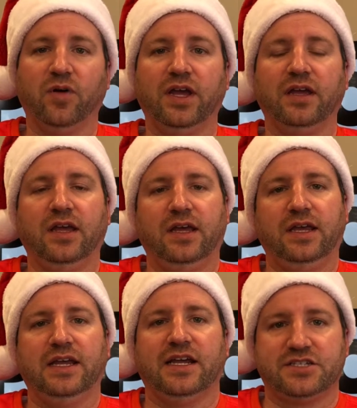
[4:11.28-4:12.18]
way.
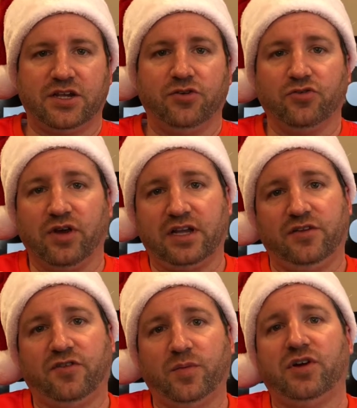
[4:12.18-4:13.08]
It has to go directly
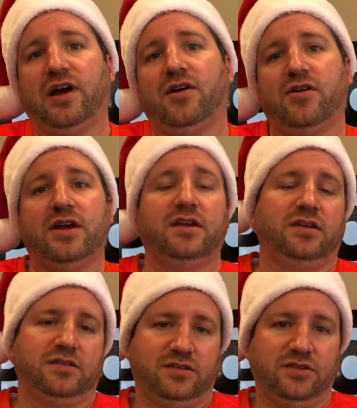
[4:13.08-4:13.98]
from your IRA
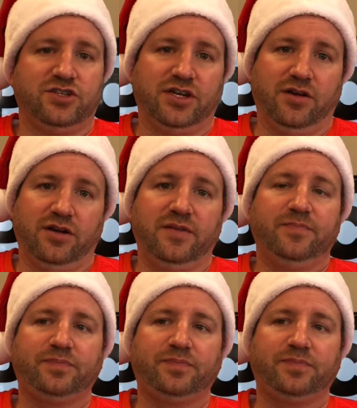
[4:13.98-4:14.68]
to the charity.